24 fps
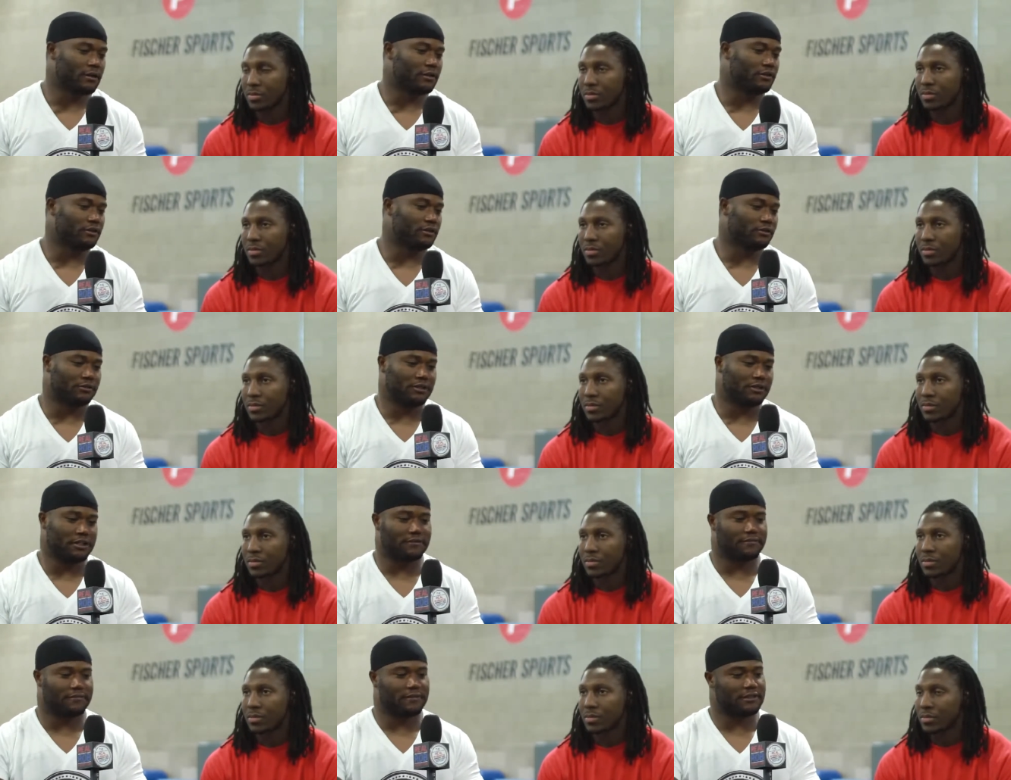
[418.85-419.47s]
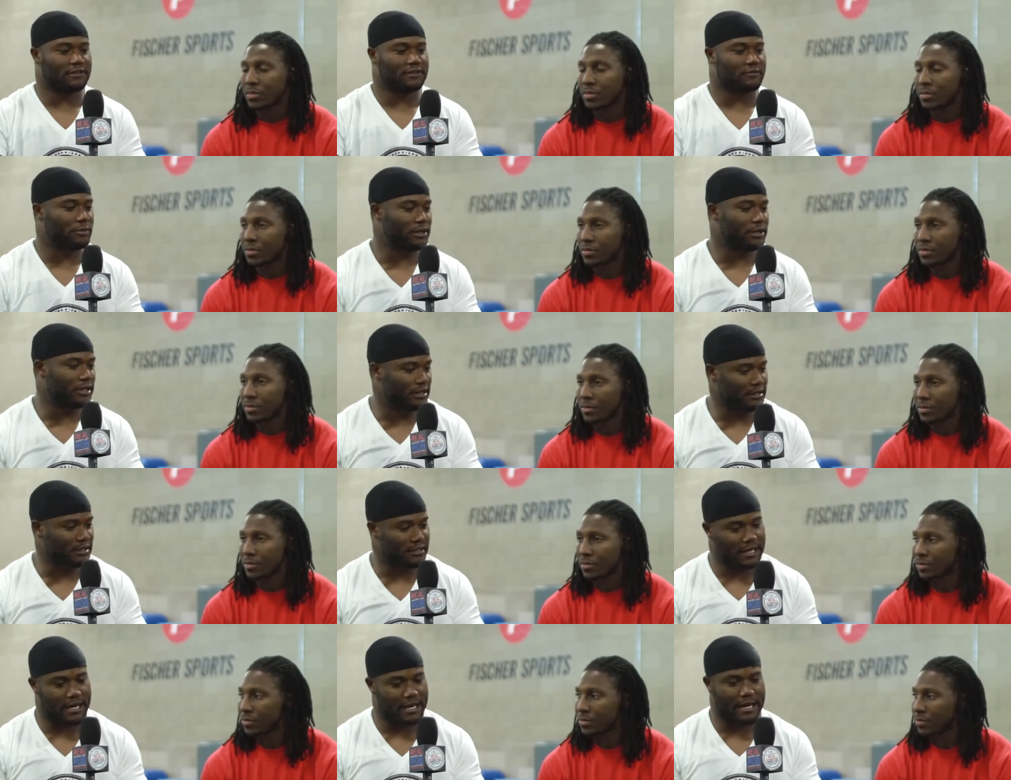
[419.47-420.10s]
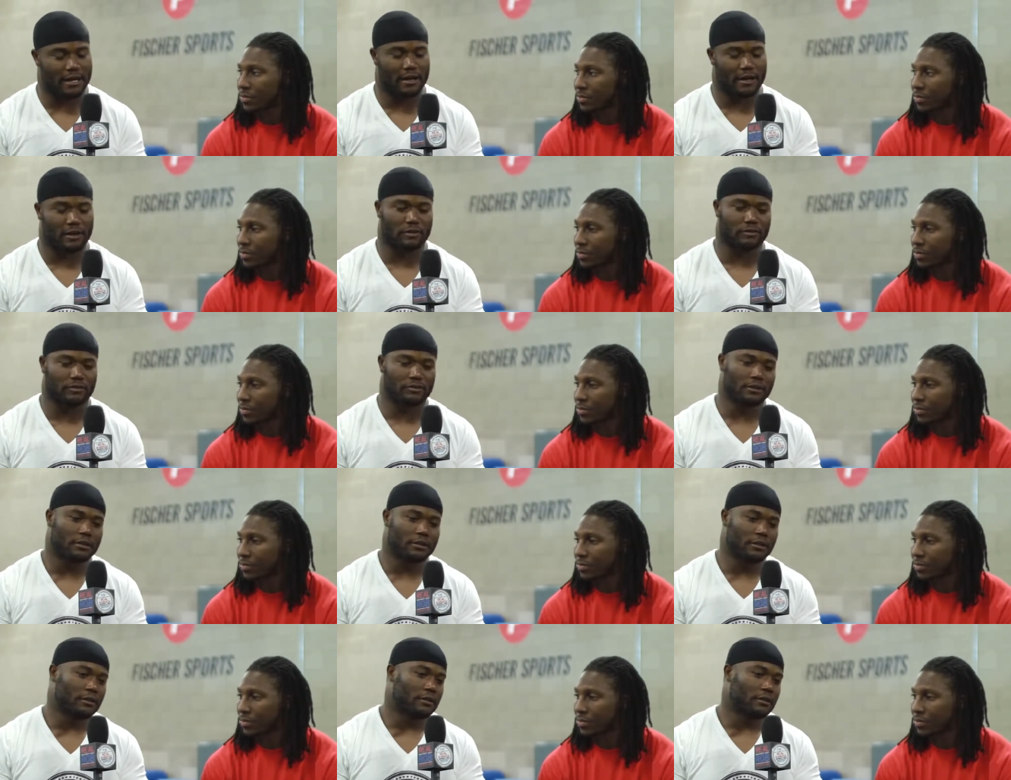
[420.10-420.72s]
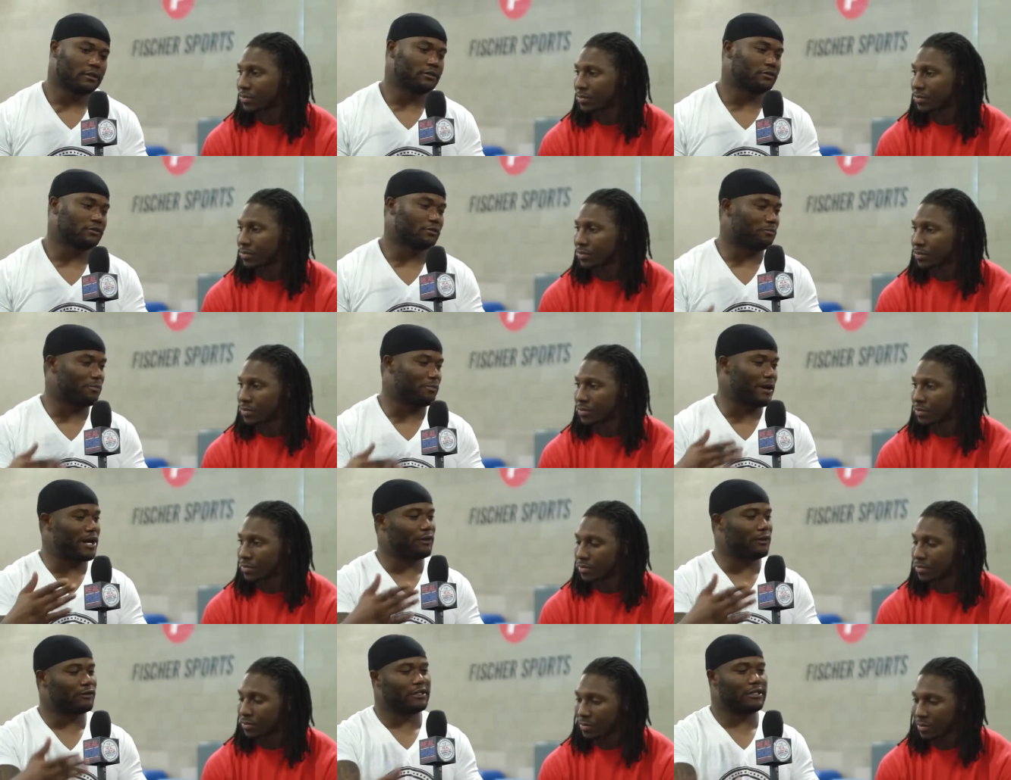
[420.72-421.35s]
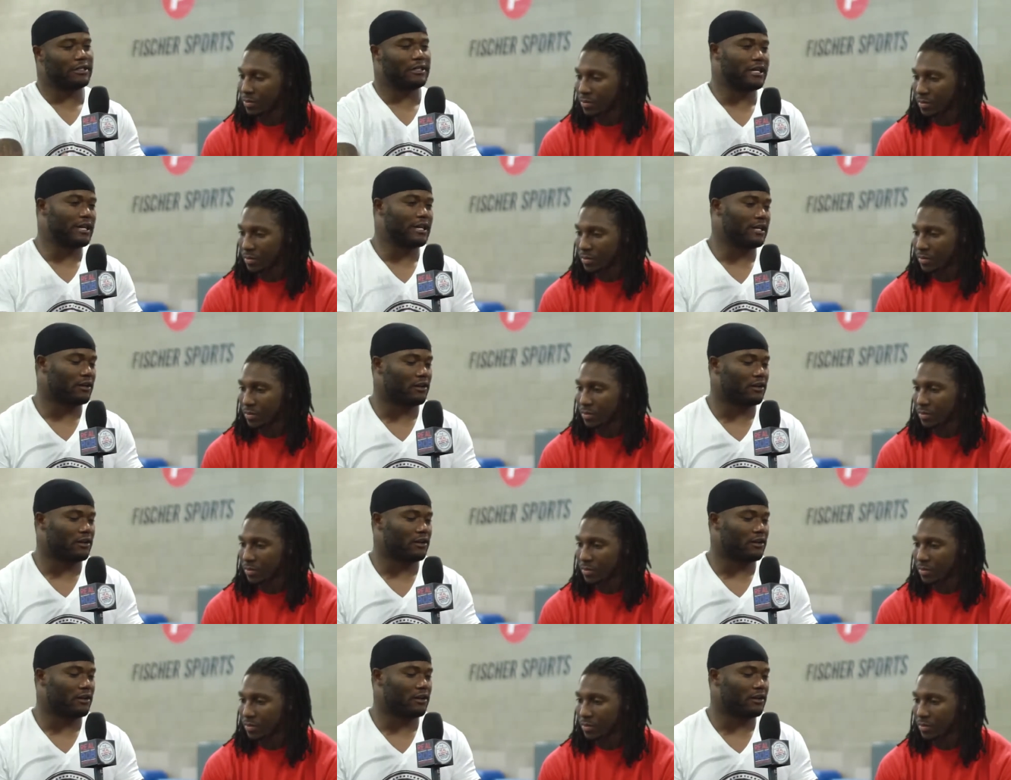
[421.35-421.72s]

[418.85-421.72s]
Speaker 1: you know, defense being down, you know, bounty gate,